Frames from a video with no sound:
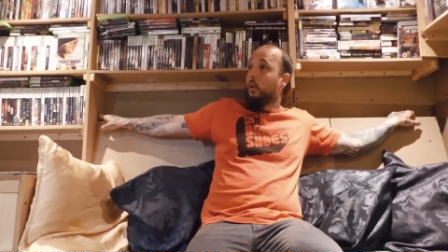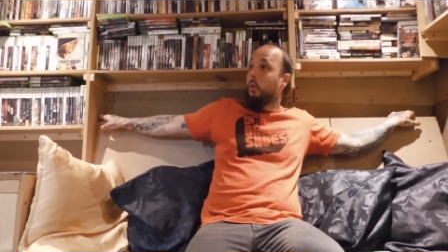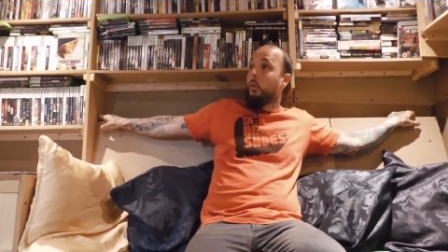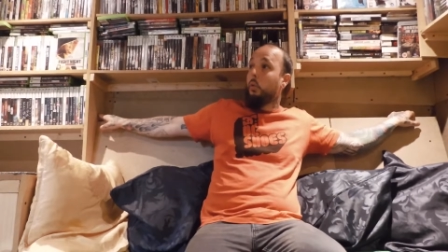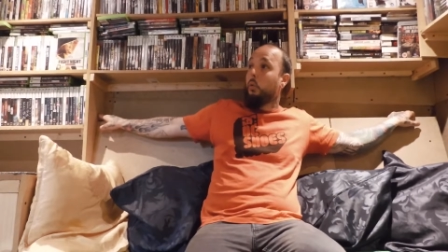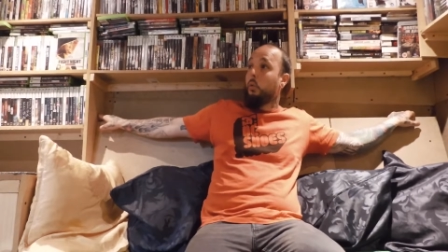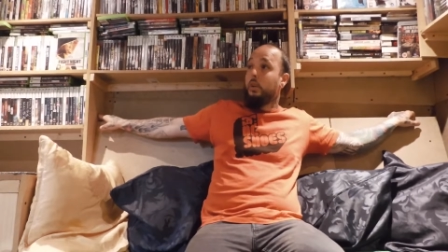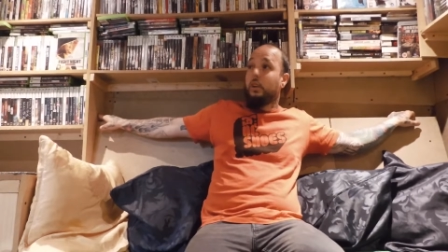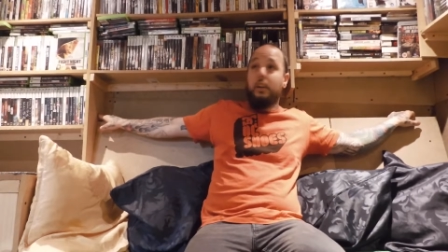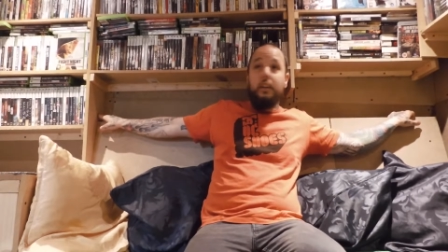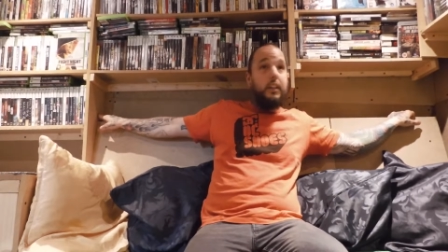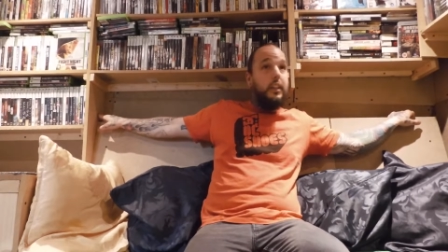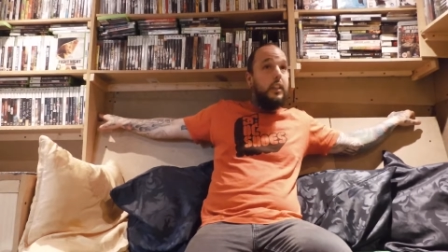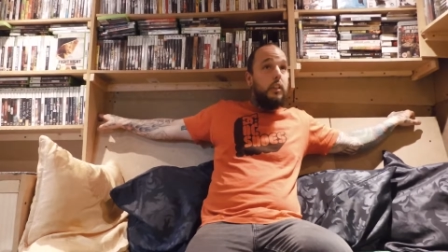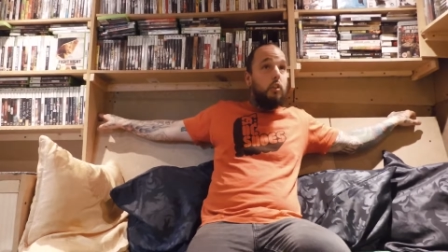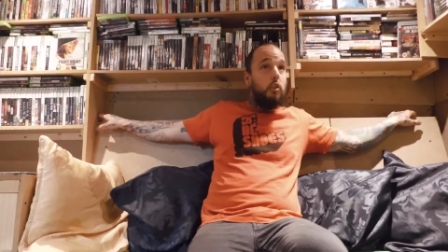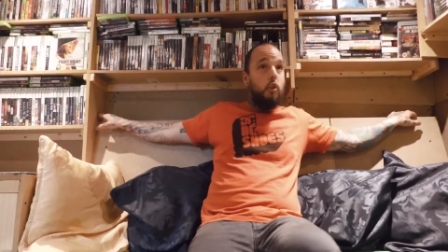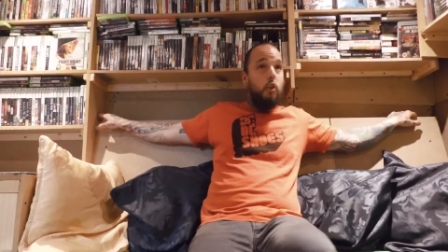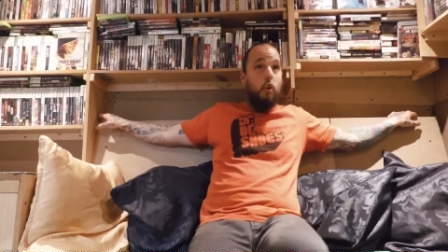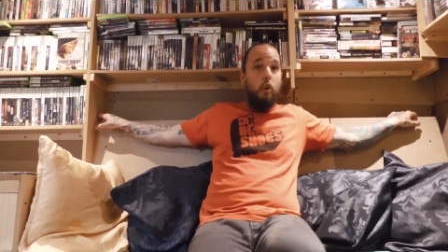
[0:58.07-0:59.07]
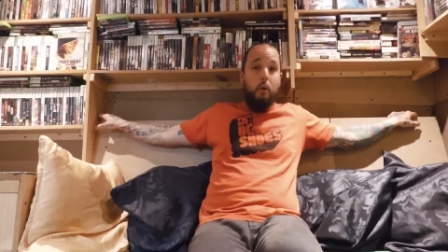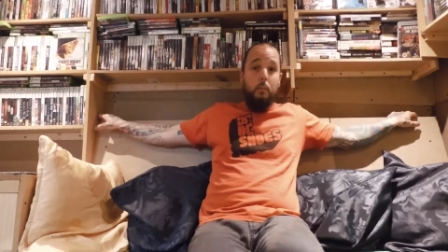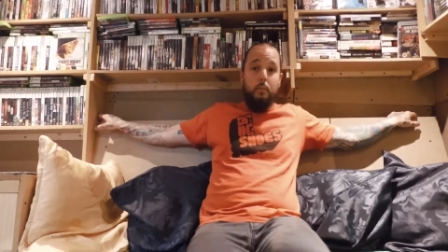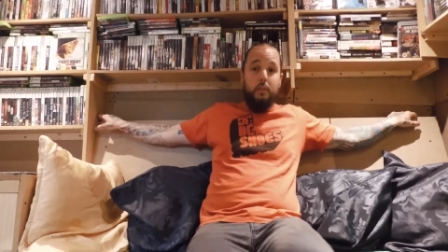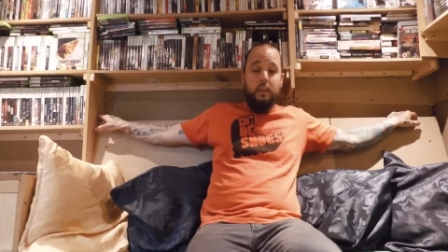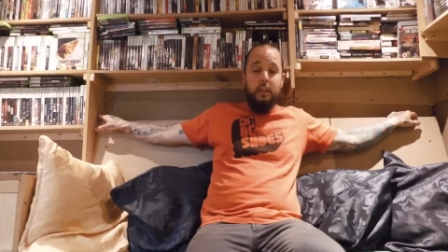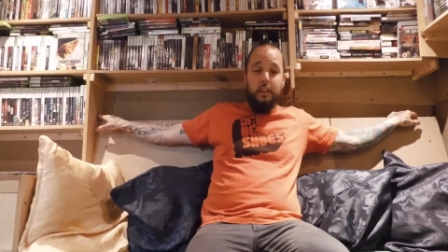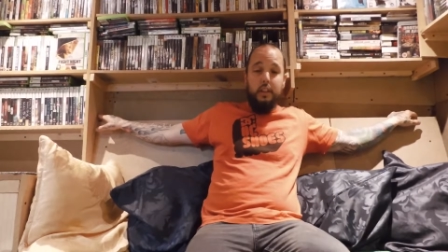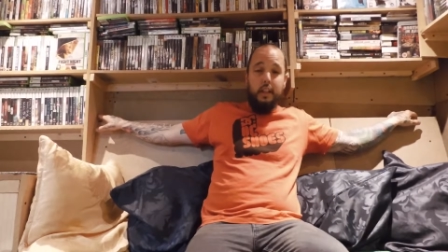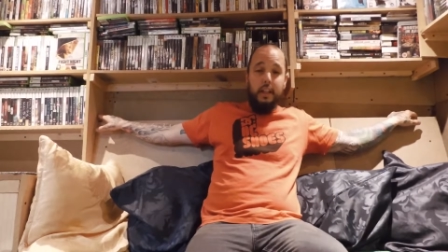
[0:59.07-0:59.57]
or done this crime or
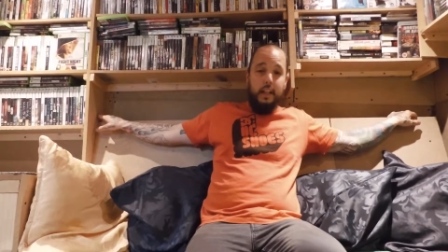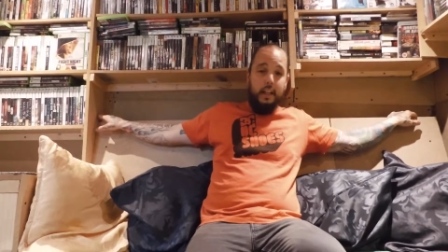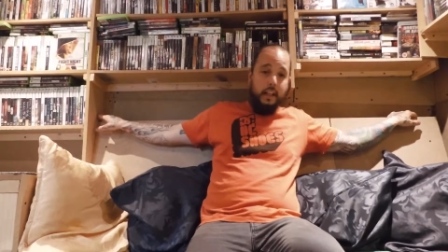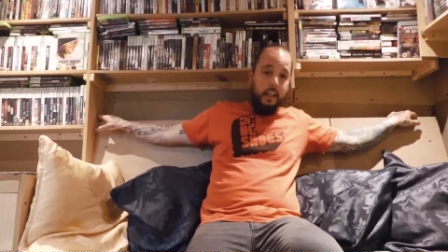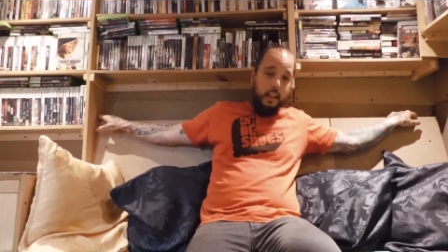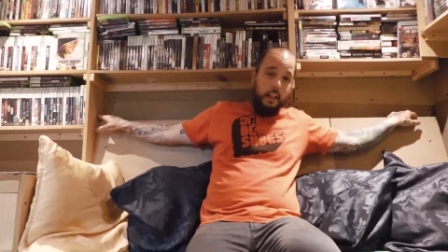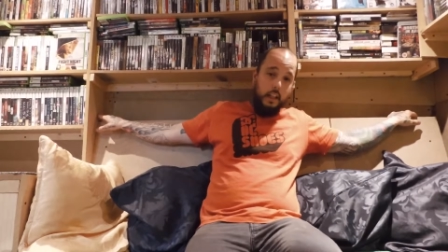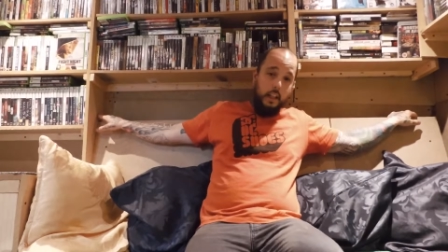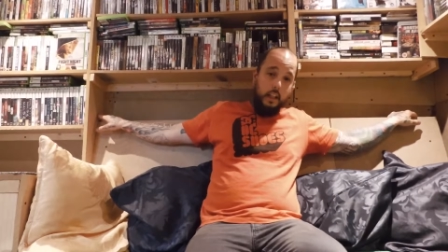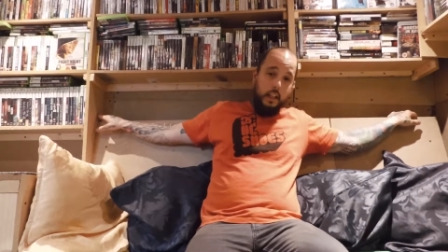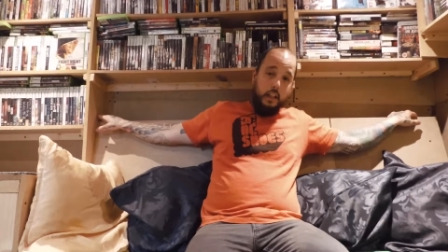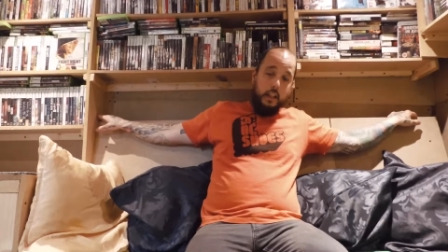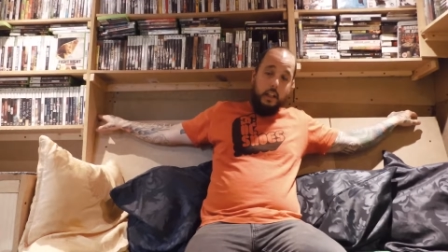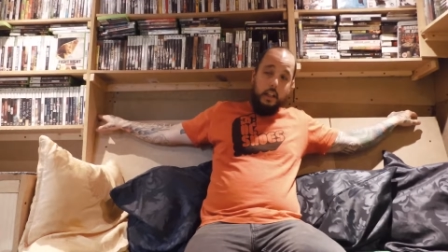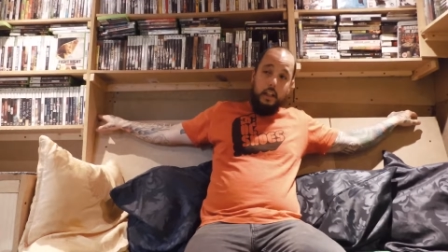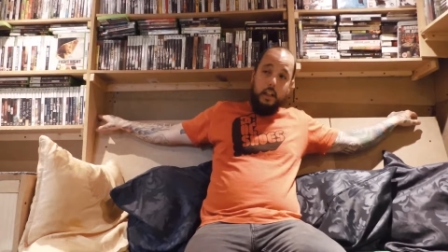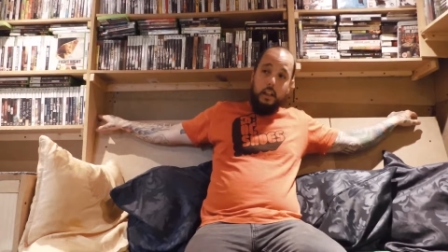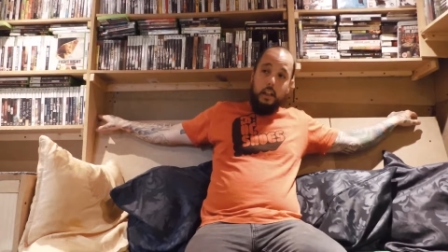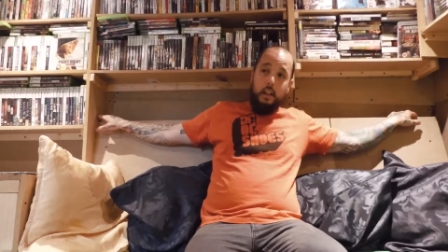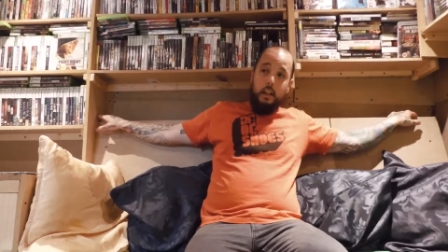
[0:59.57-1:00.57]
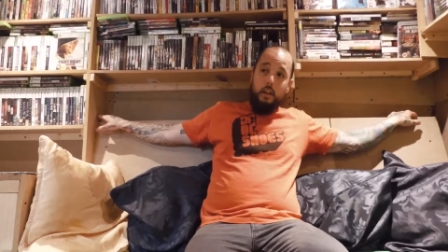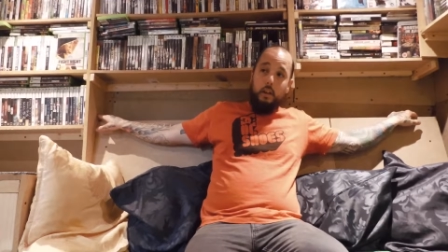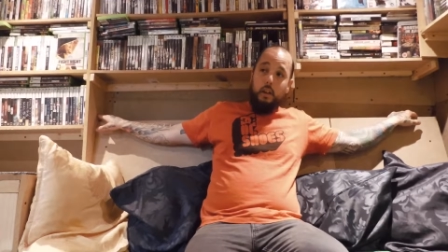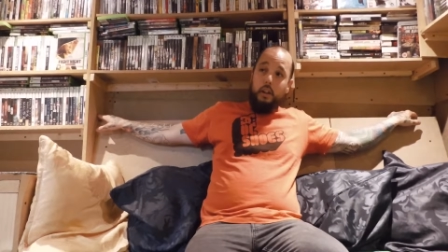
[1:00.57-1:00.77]
done that," Uh,